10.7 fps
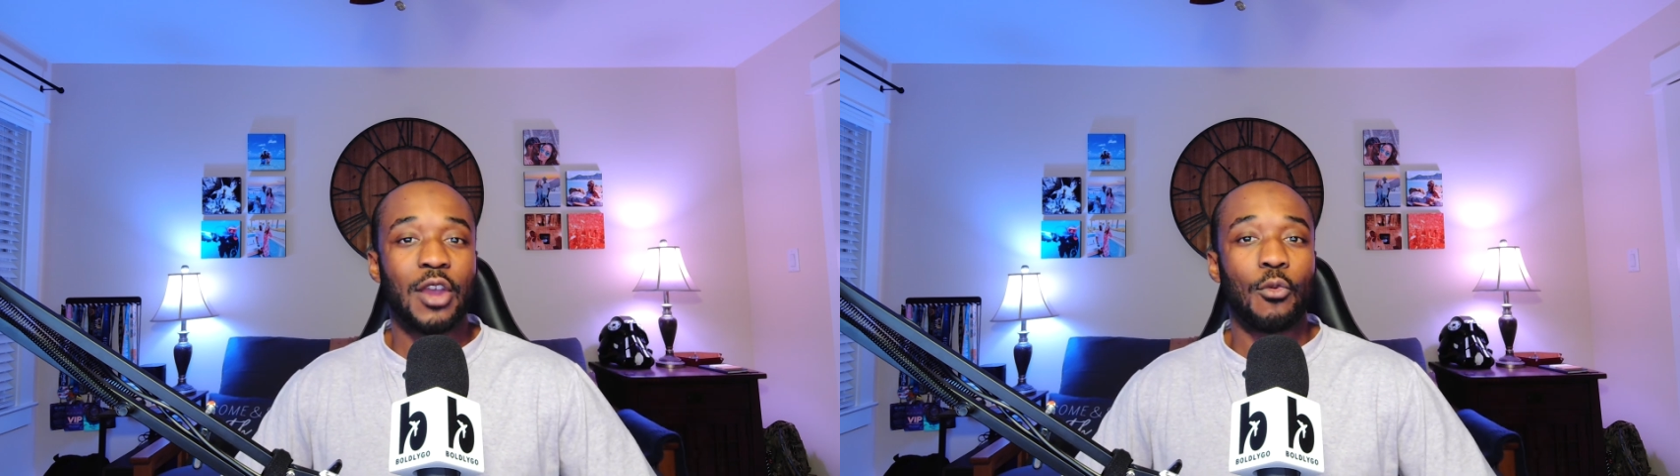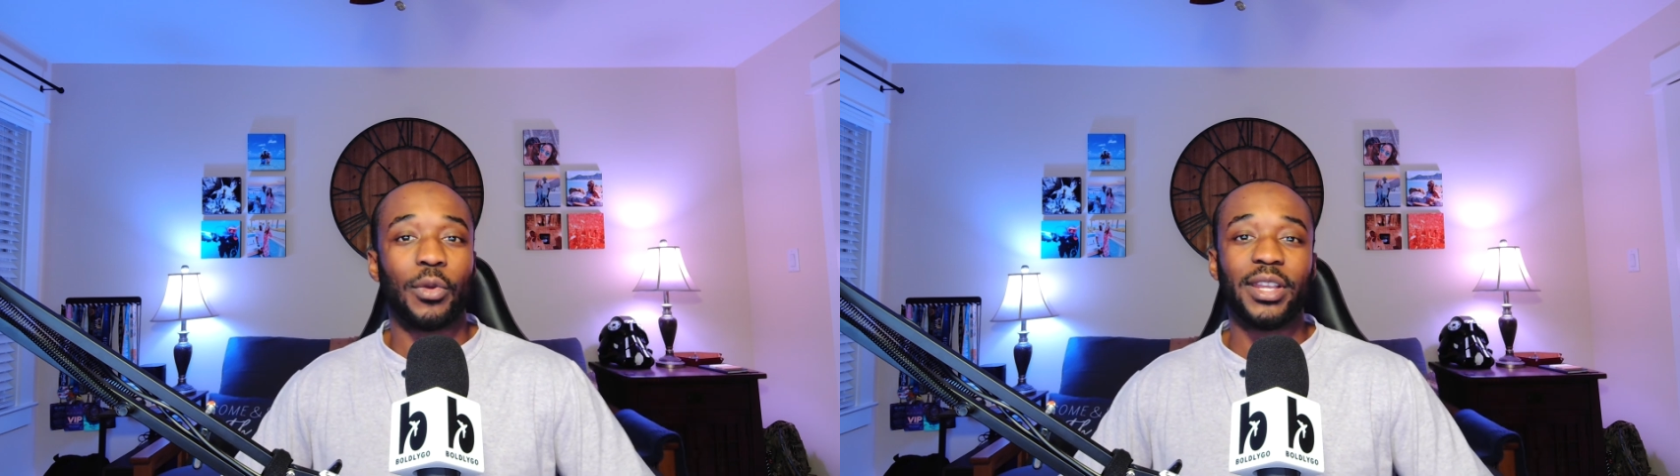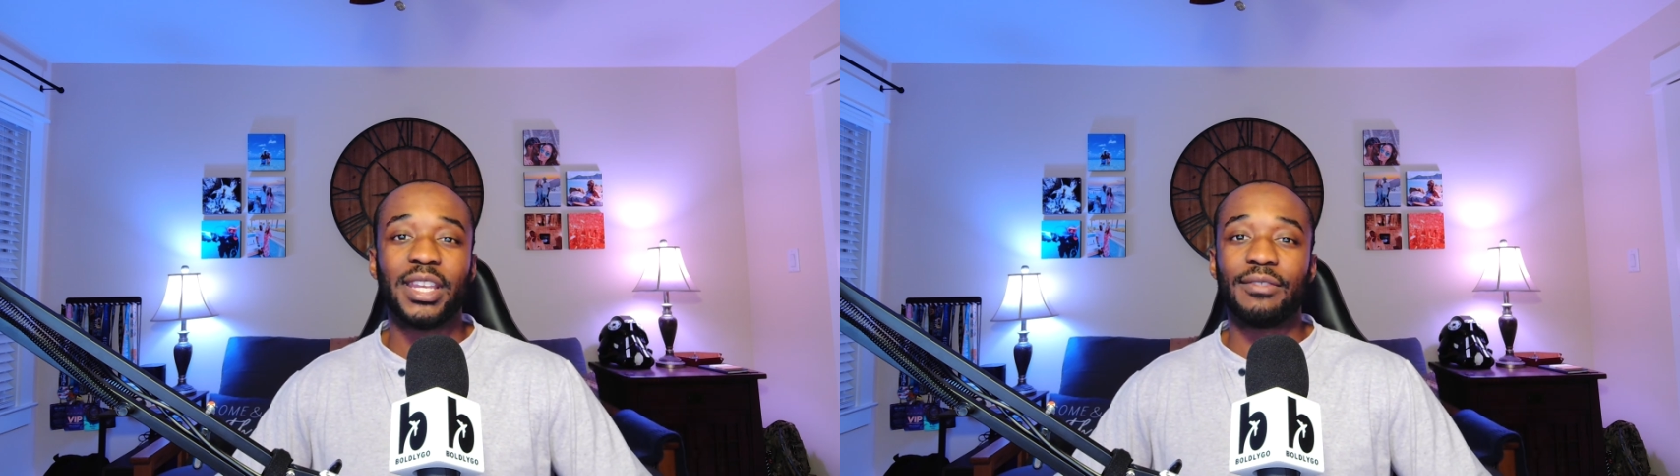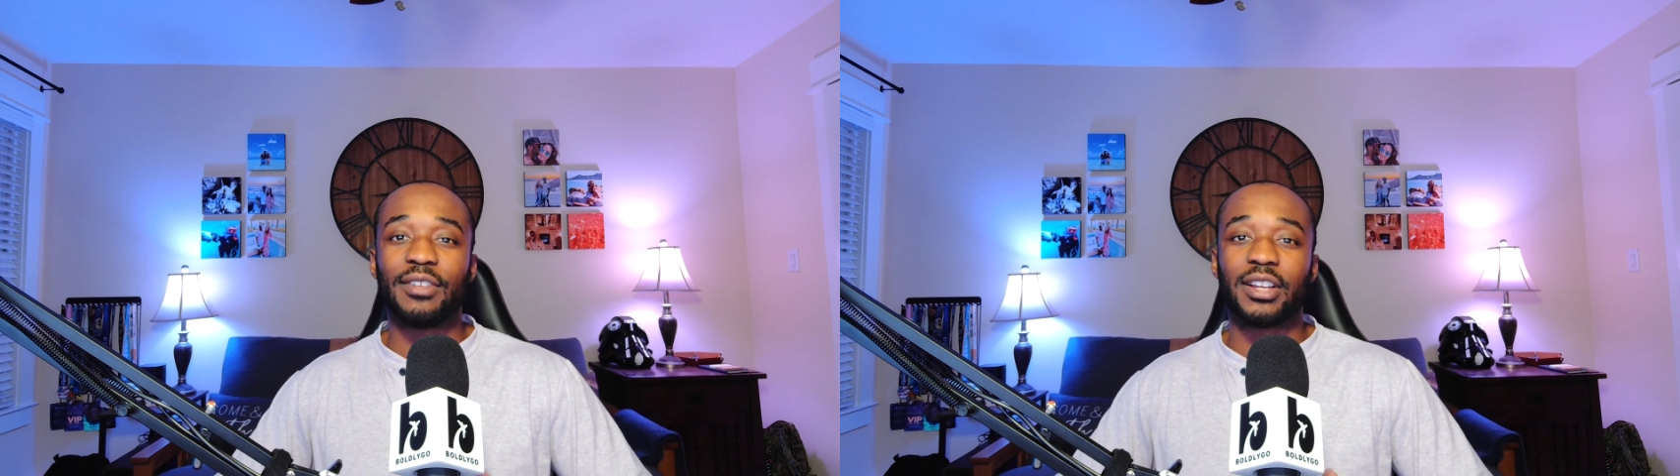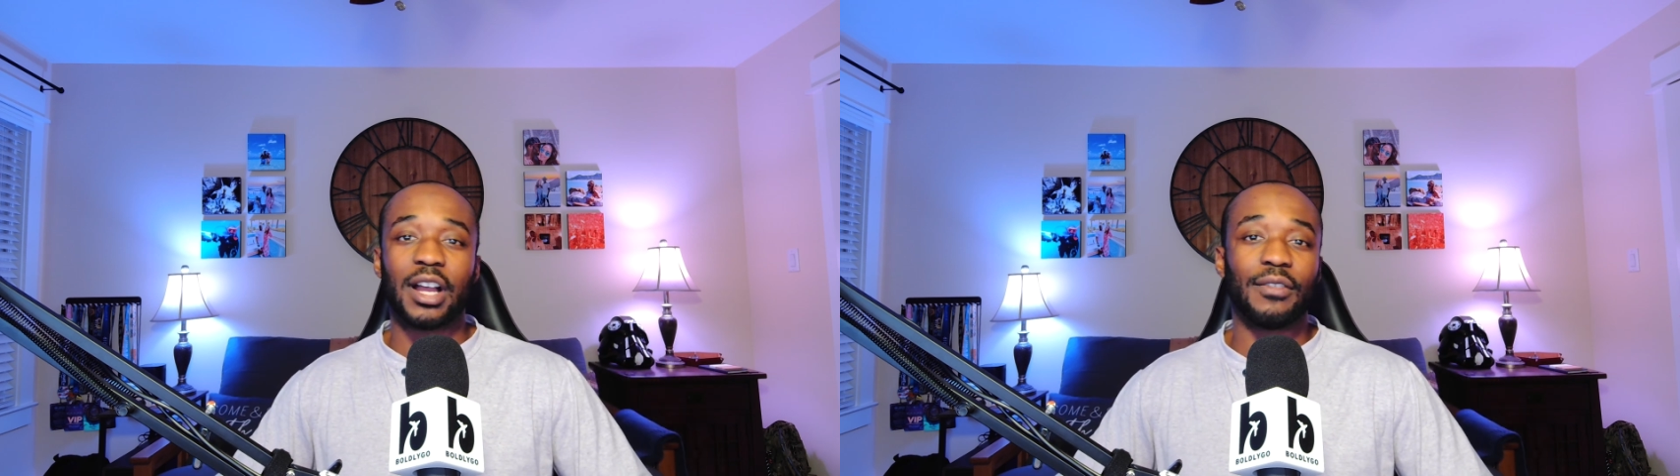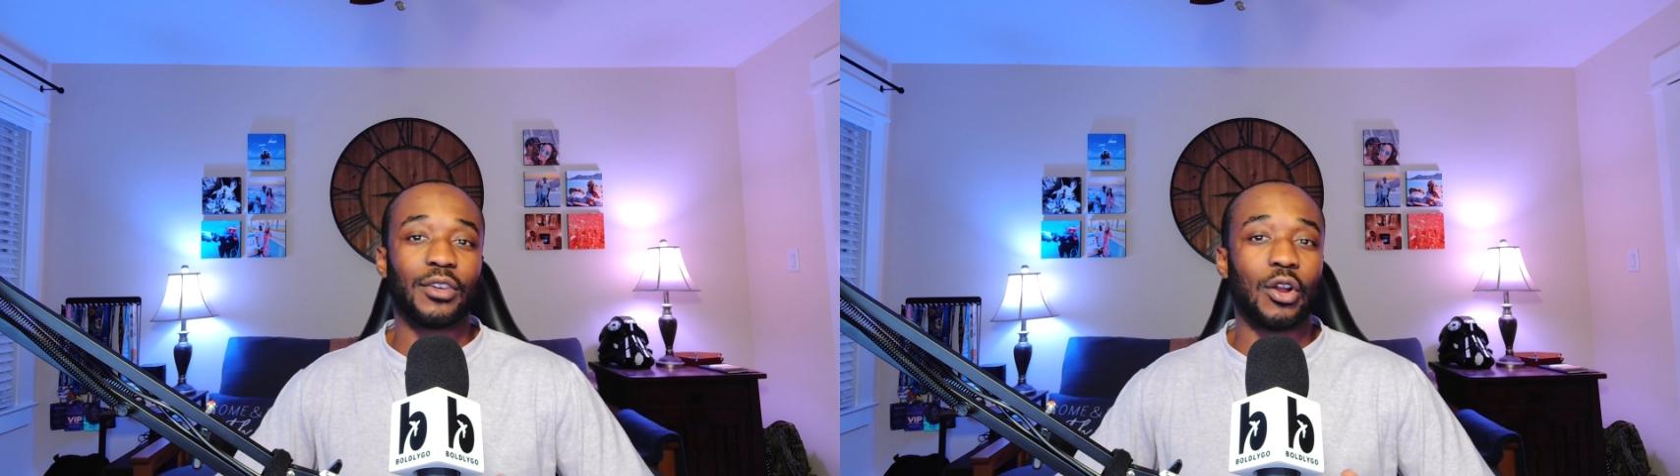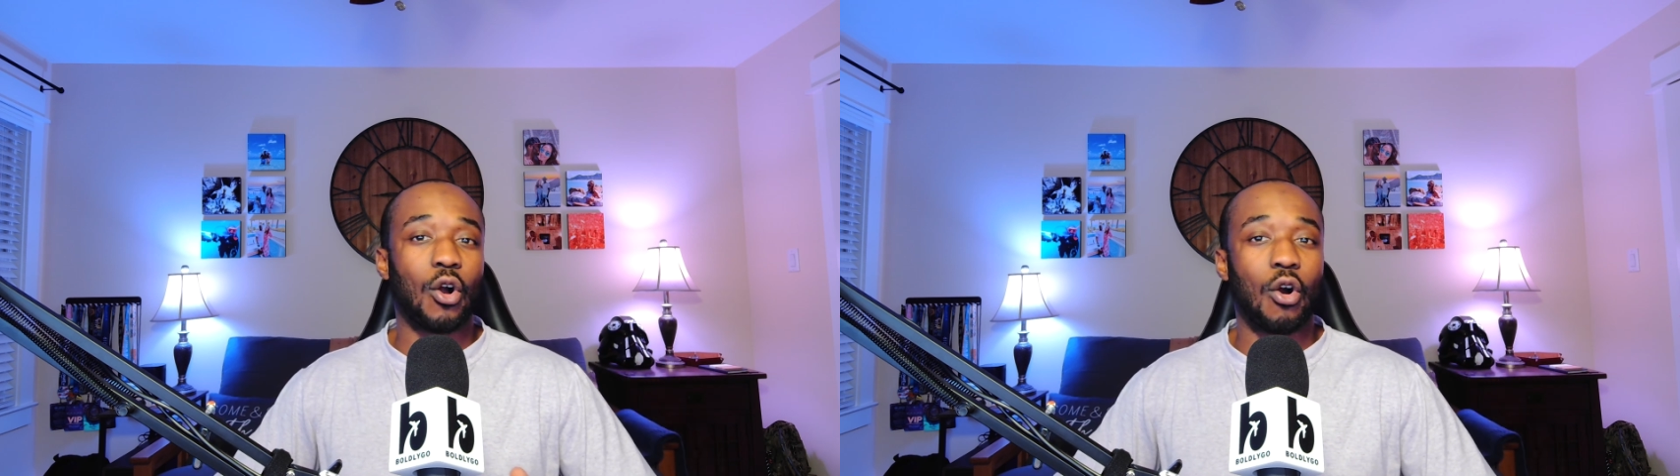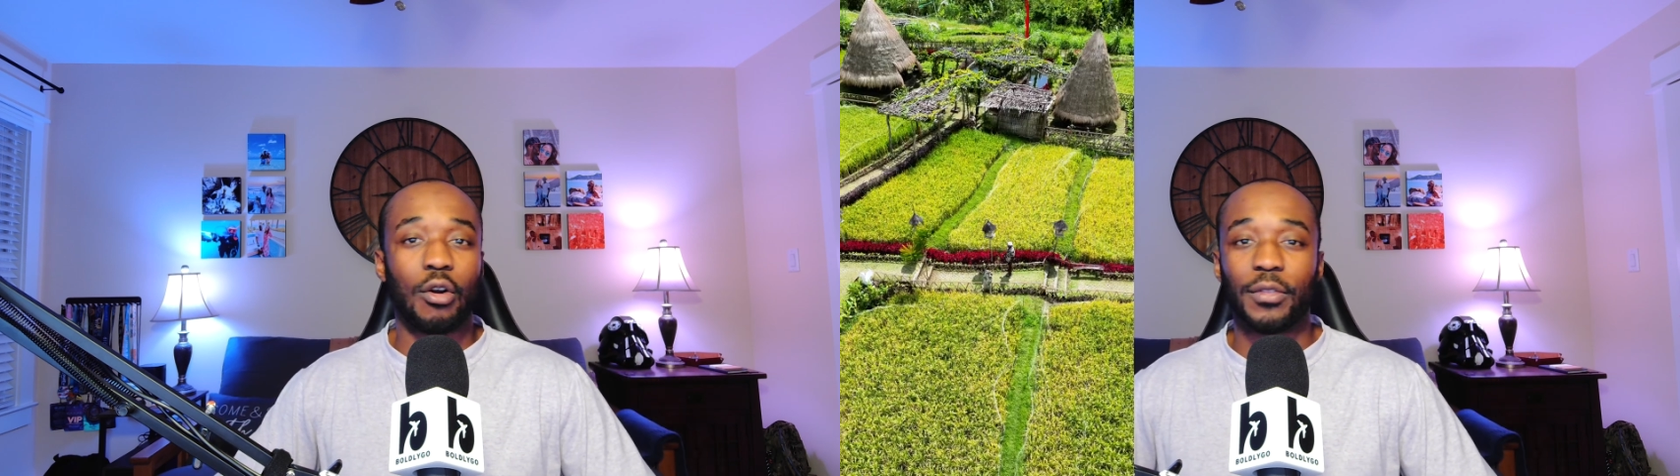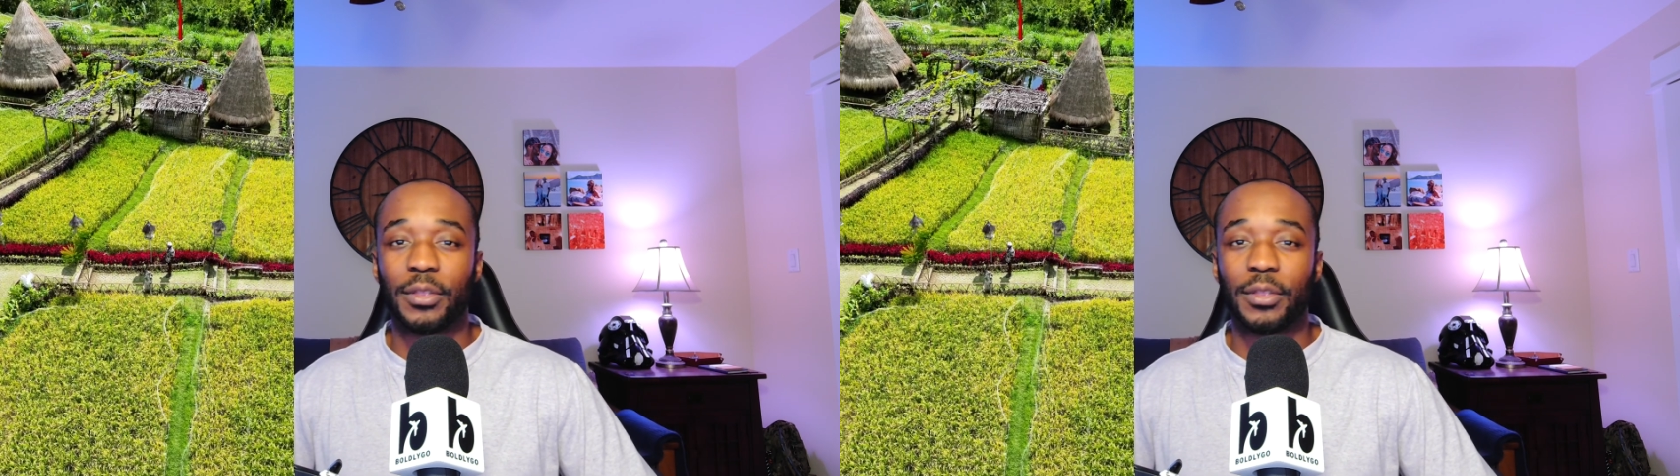We didn't even cover all